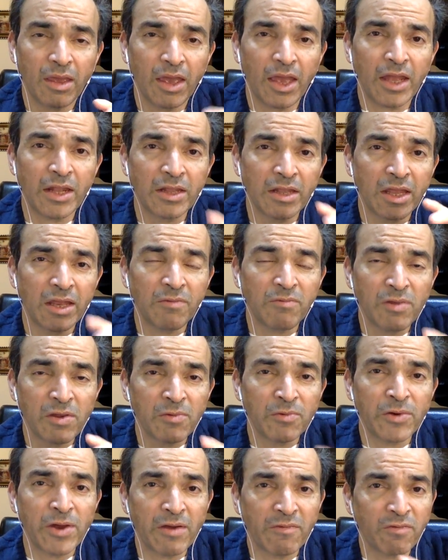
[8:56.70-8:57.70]
And then
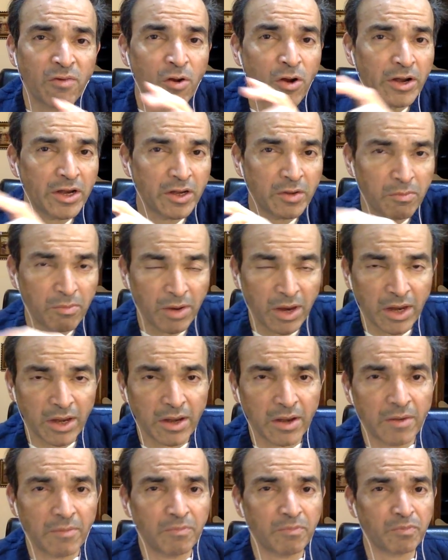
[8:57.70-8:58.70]
we would have got it made.
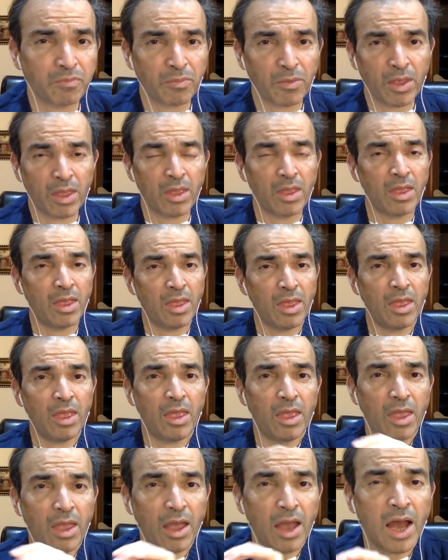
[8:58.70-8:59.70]

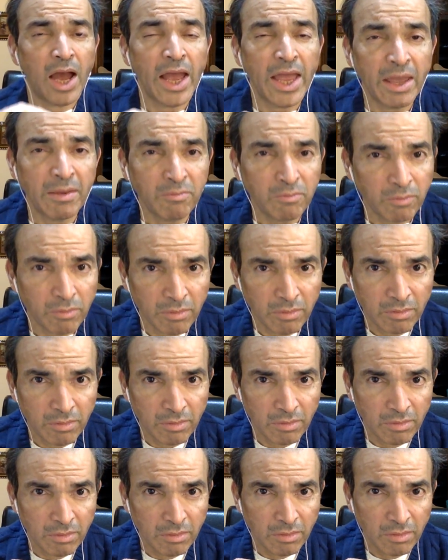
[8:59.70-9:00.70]
I am
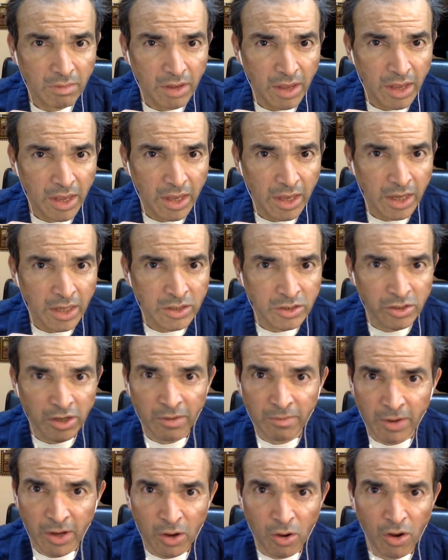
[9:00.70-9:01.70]

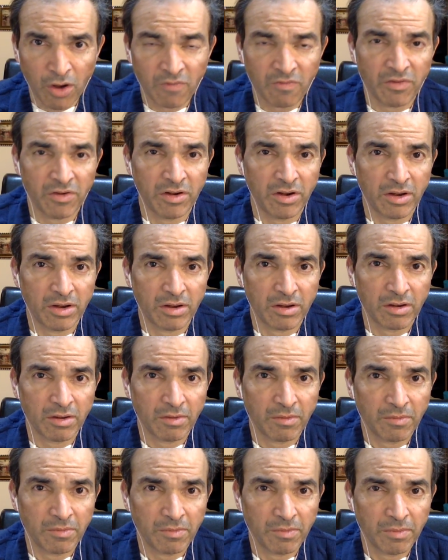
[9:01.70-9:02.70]
extremely confident.
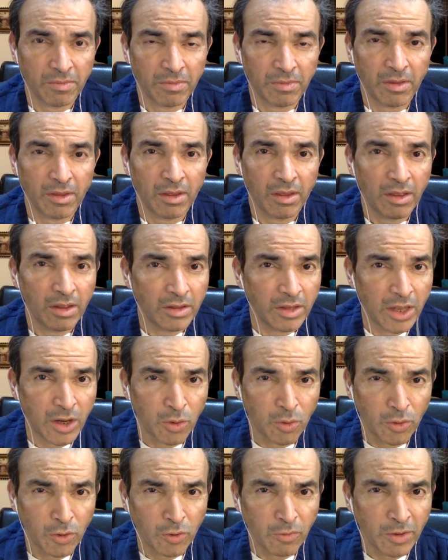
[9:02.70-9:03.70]
There are
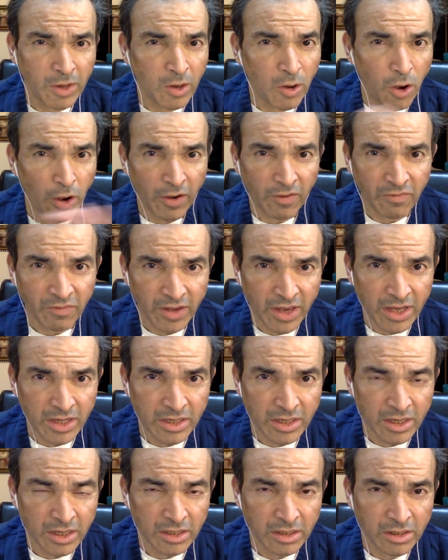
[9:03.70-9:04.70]
going to be a lot of
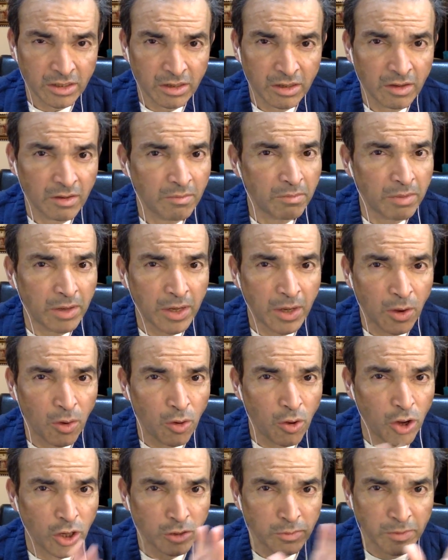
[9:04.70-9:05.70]
cases, but
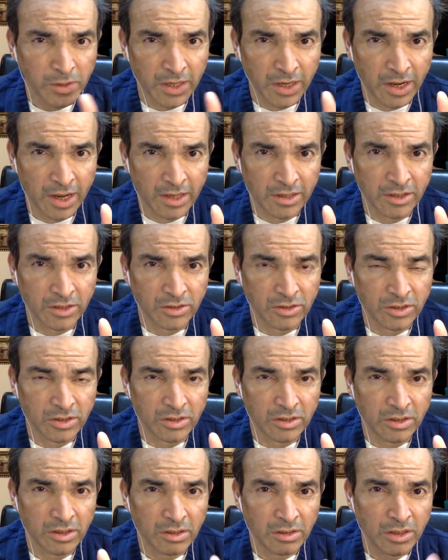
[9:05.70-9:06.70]
no
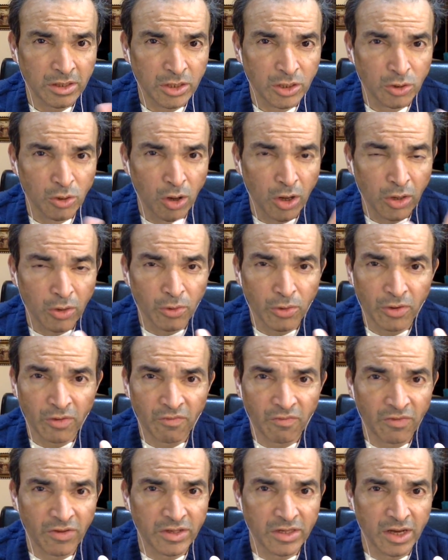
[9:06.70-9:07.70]
hospitalization. This is all going to
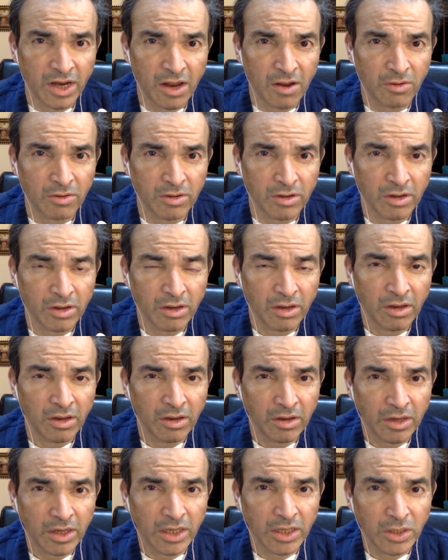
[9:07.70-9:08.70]
fizzle out
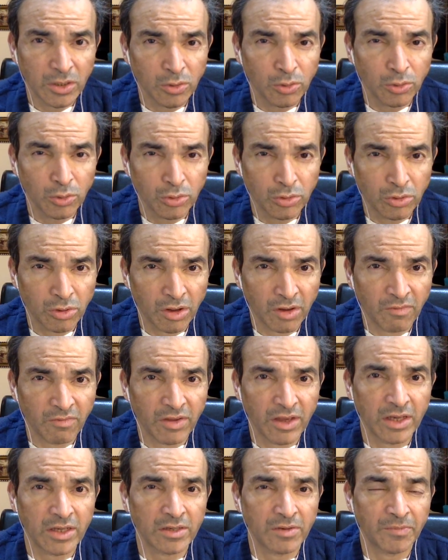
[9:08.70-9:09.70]
in 2 to 3
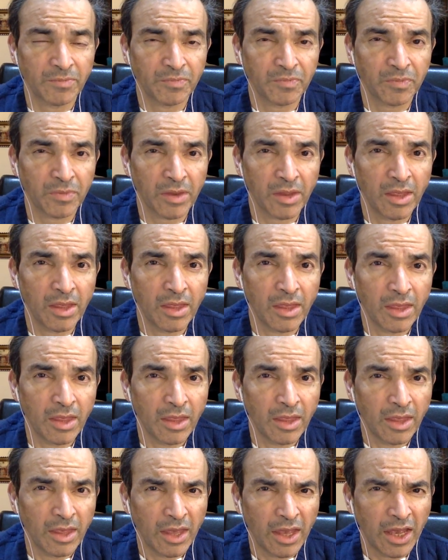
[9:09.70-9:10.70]
weeks.
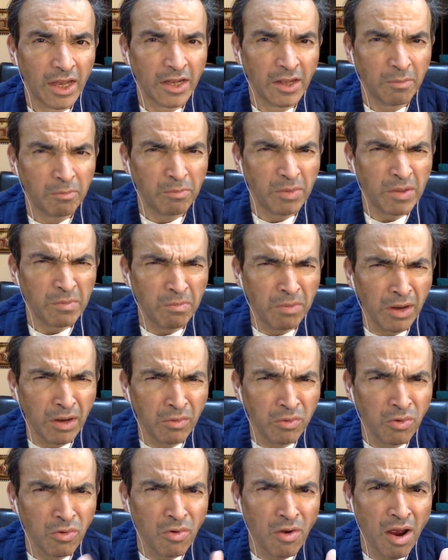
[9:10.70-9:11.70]
And the people
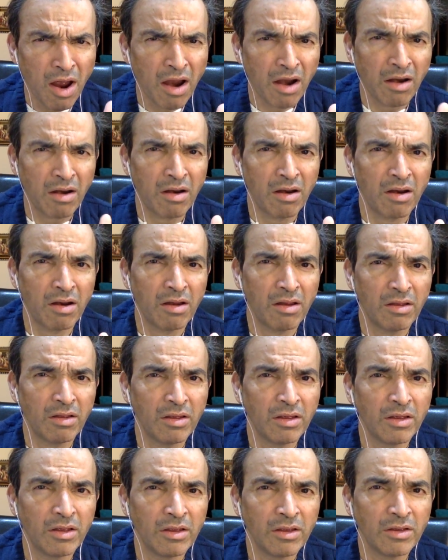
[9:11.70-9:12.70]
who are
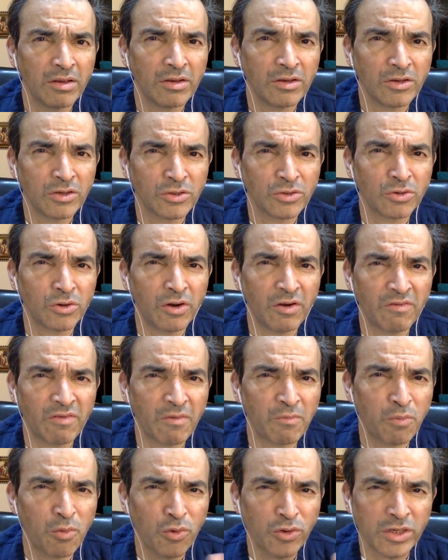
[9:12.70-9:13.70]
sort of
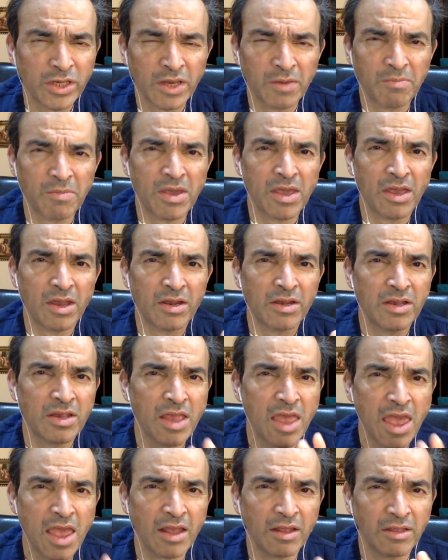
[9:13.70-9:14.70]
opposing me and
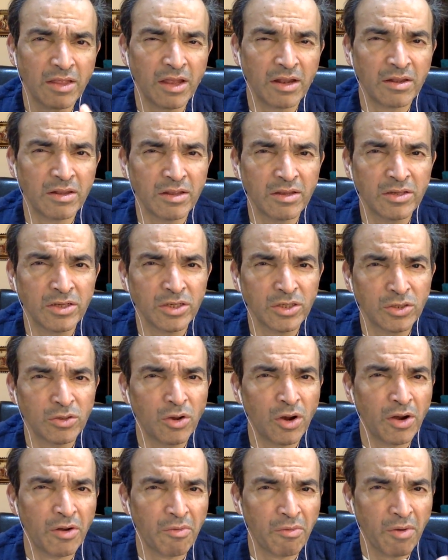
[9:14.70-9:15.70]
saying that this is
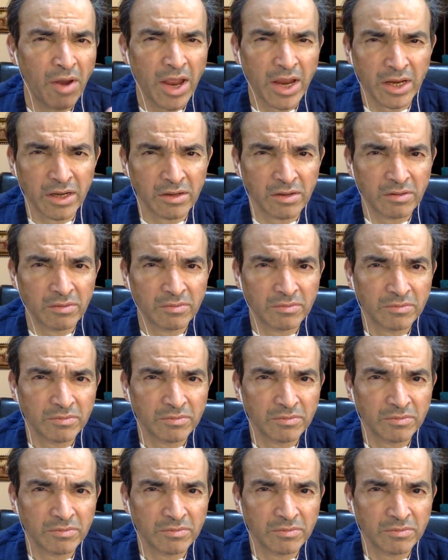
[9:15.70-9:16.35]
not right,